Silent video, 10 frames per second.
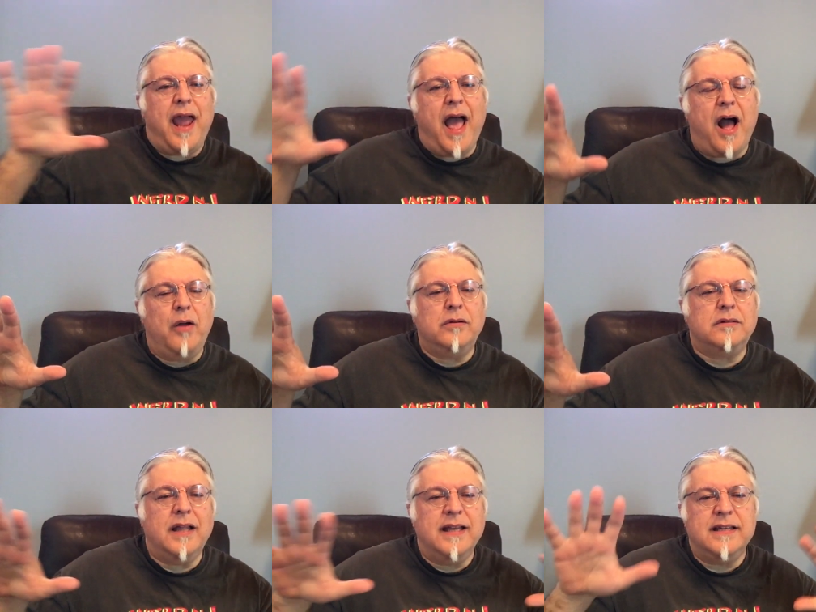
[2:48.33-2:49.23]
out
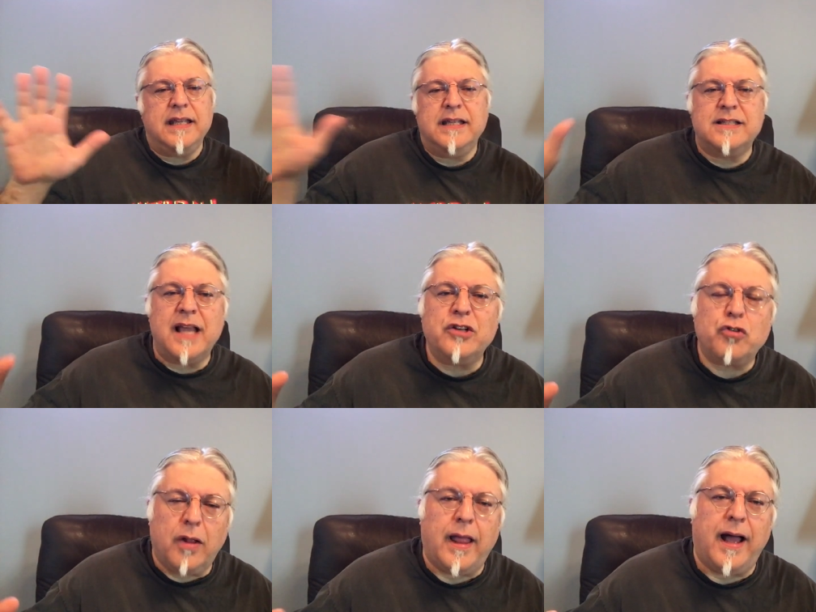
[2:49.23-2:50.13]
and
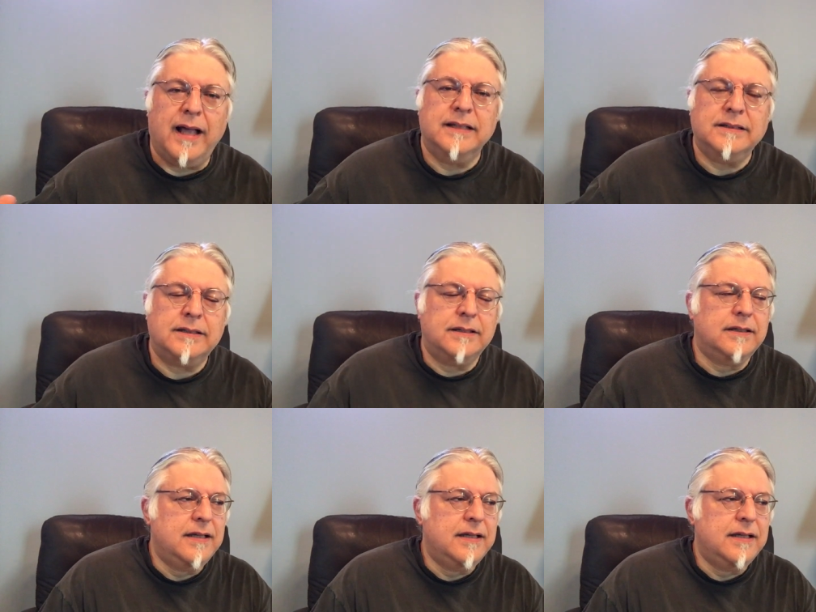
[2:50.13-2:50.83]
decentralized,